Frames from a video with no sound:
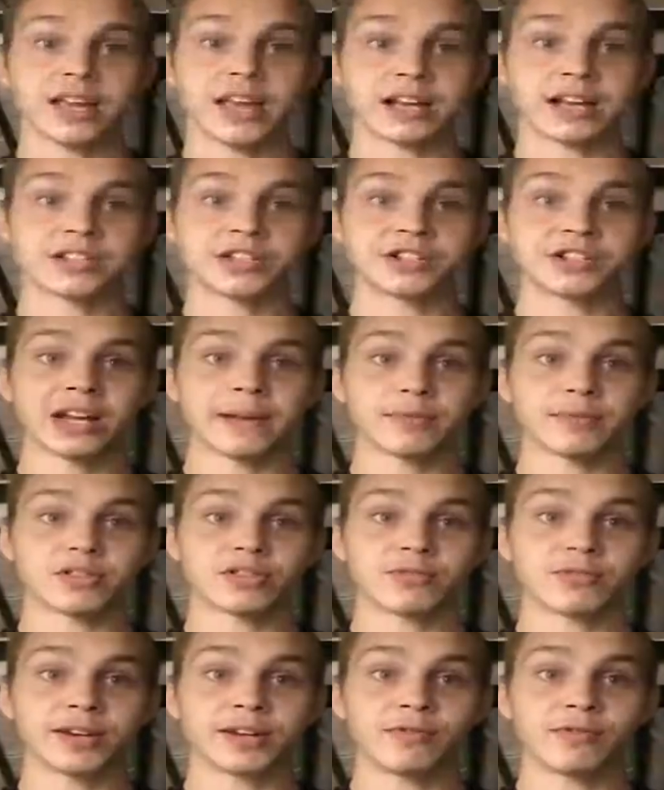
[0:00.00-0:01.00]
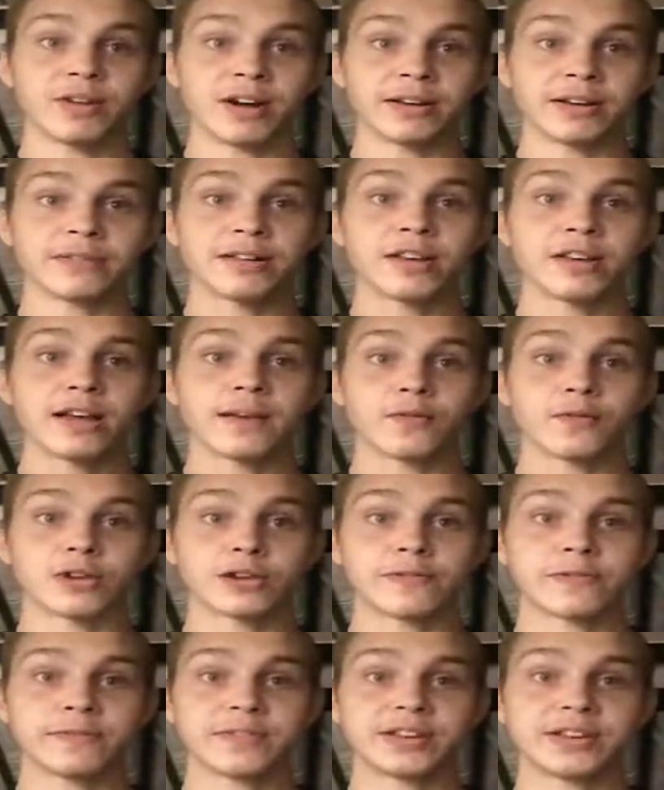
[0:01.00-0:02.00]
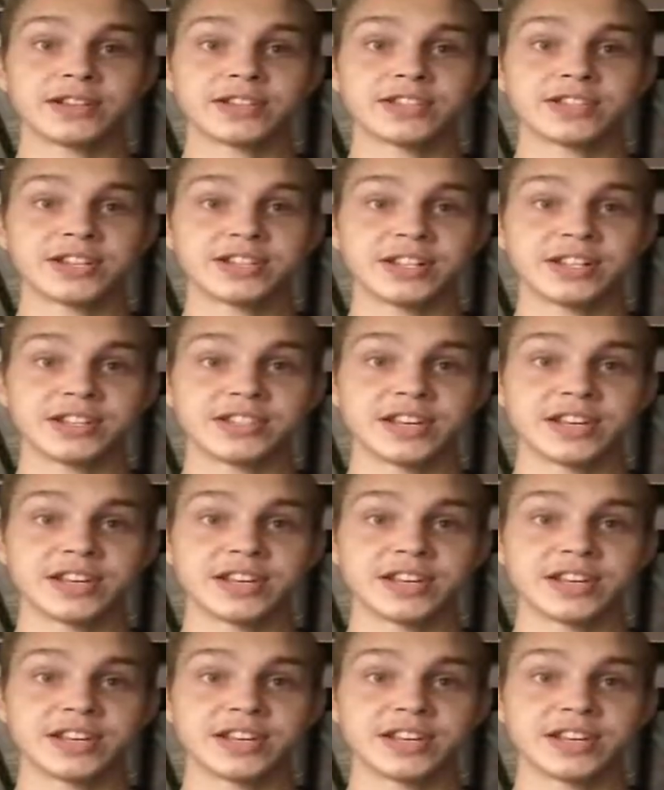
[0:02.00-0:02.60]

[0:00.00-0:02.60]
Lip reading: Exodus chapter 21 verse 15 to 16